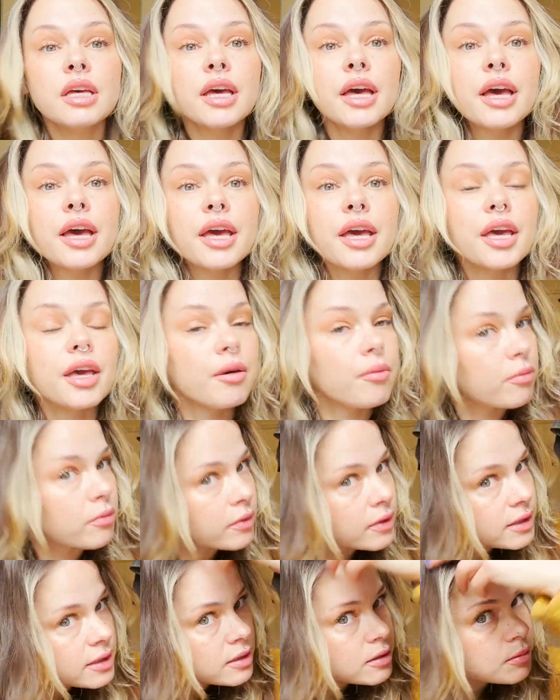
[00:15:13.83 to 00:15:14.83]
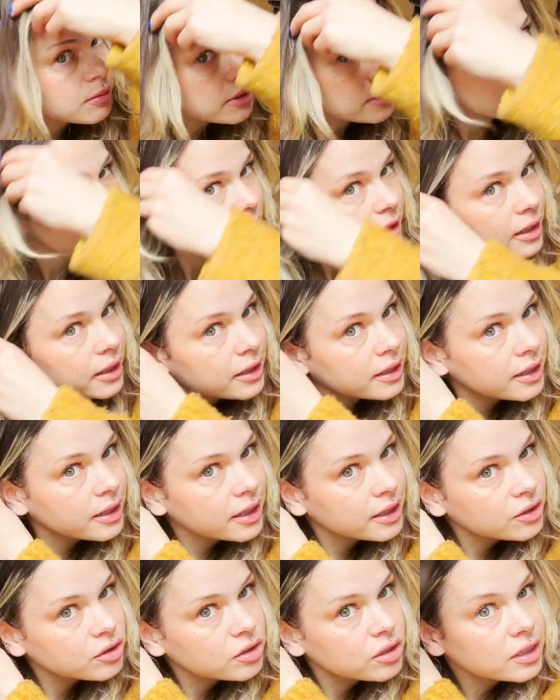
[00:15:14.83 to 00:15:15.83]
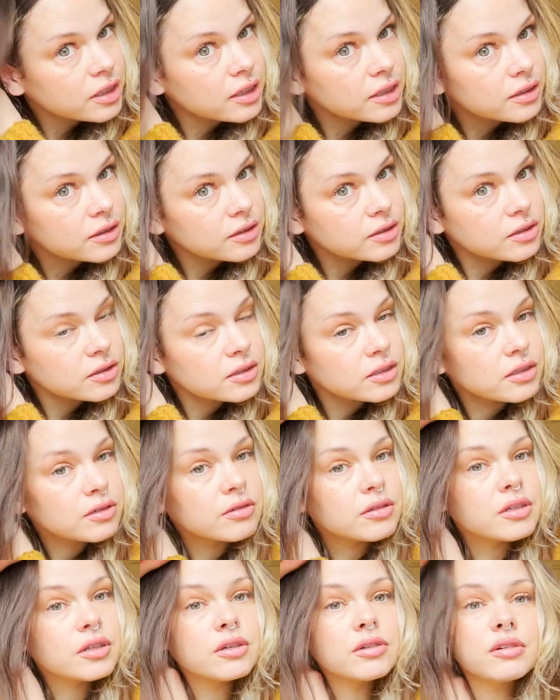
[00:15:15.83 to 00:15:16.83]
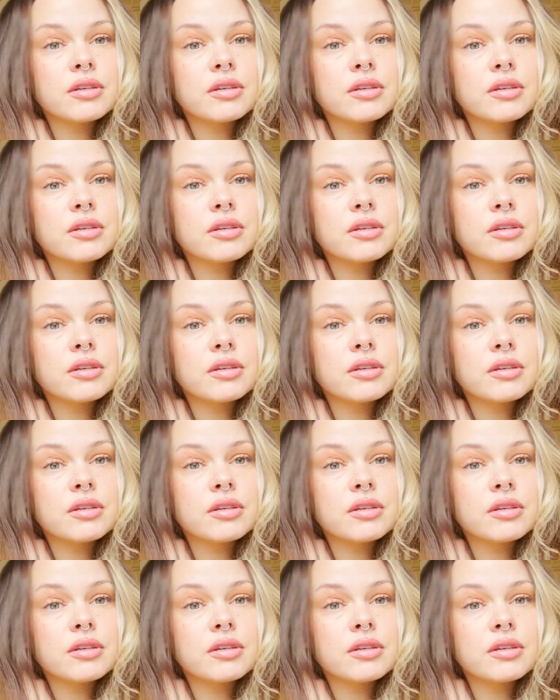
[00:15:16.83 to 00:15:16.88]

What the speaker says: This is my hair naturally, and I just don't know.